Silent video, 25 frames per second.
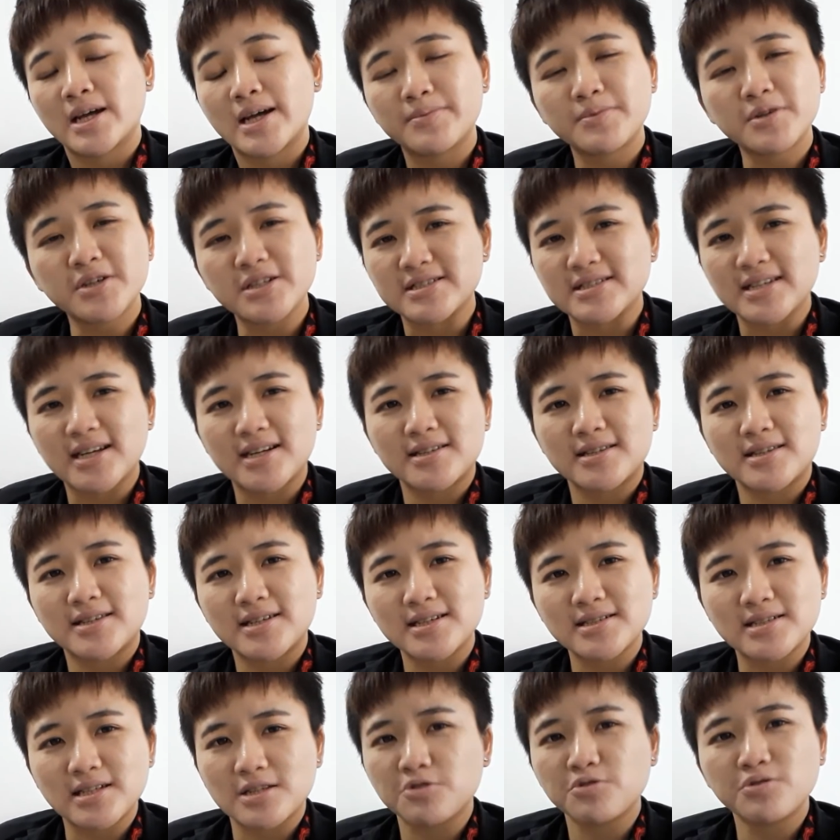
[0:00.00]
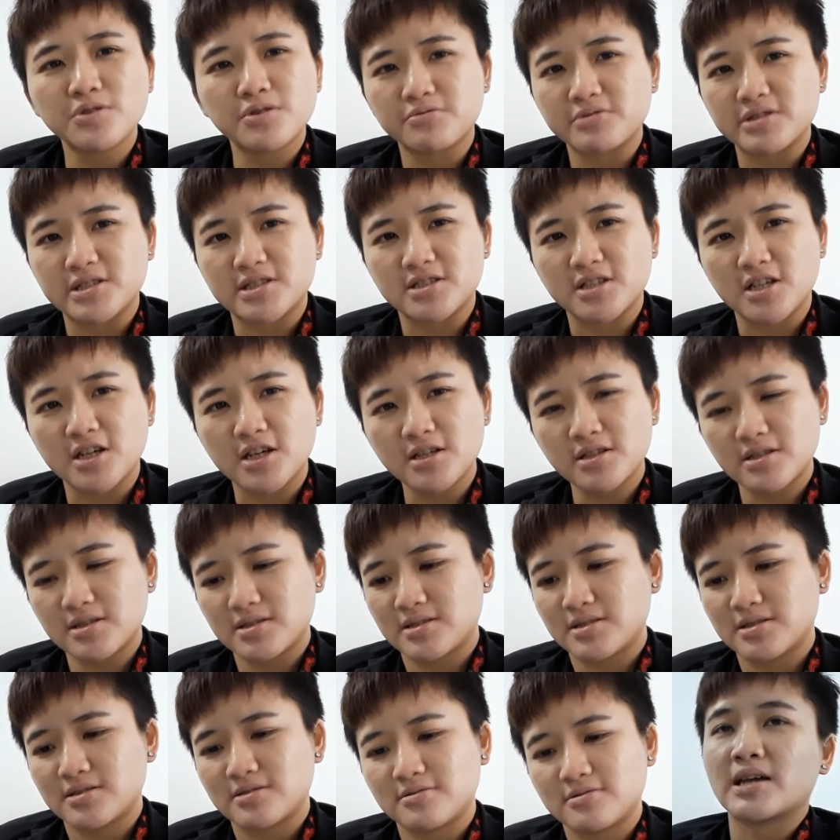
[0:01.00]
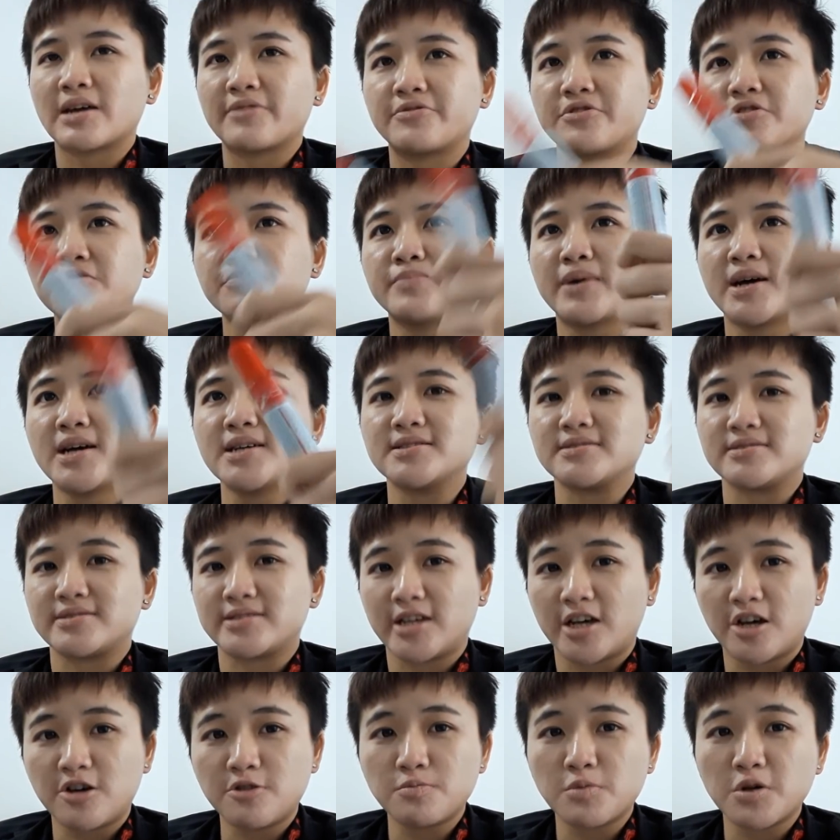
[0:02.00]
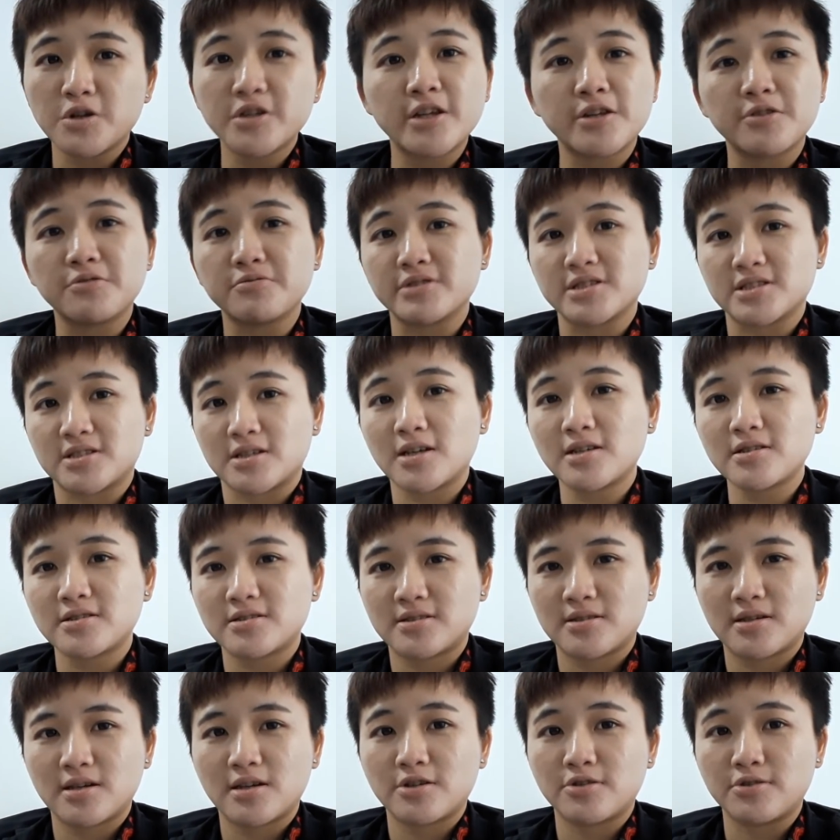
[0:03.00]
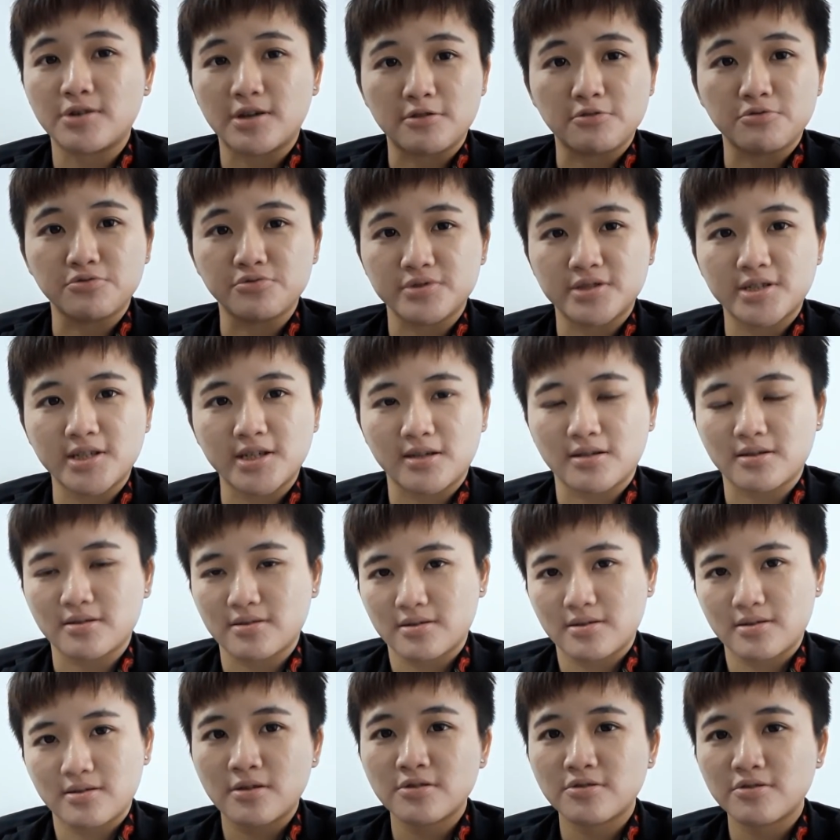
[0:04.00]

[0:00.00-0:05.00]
I'm not a scientist, I don't want to research. If you buy and sell more than you research, you are losing.